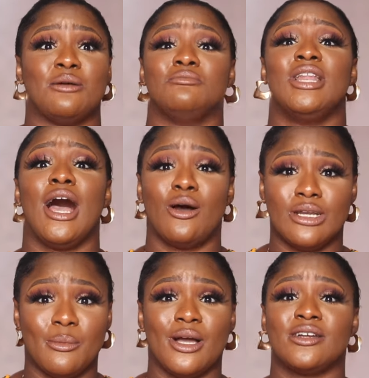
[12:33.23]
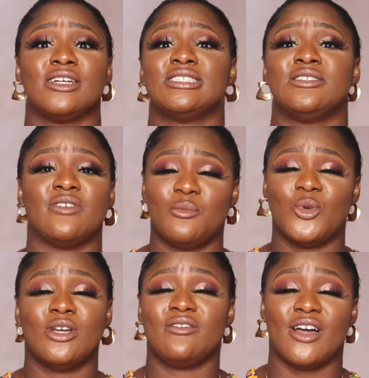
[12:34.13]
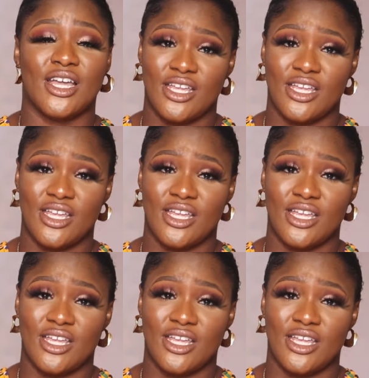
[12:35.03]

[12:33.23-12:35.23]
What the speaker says: I'm loud, I'm aggressive, I'm whatever.